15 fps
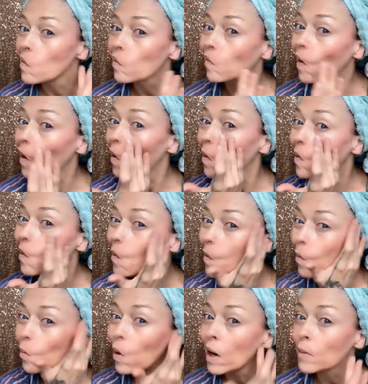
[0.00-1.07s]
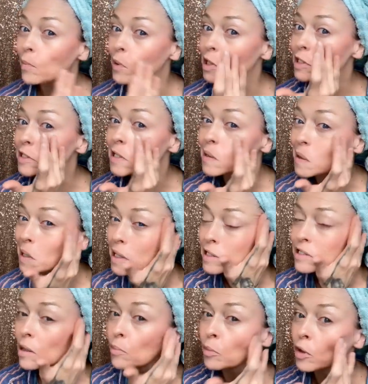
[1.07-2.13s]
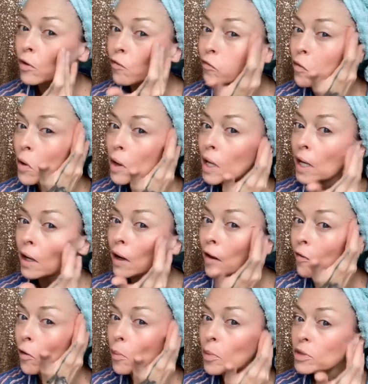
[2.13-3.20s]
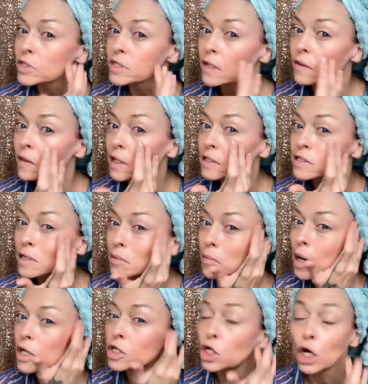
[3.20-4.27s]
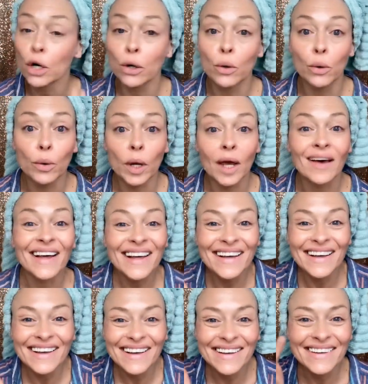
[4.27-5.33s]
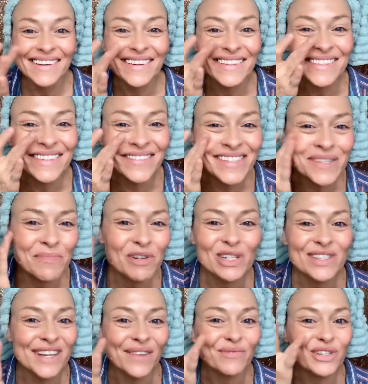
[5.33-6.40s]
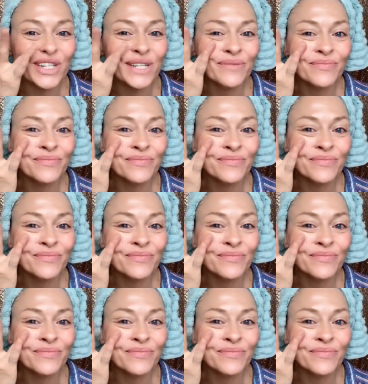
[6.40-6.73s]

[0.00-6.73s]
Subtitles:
So one person thinks I'm beautiful and another person thinks I'm a toad. So it's perception.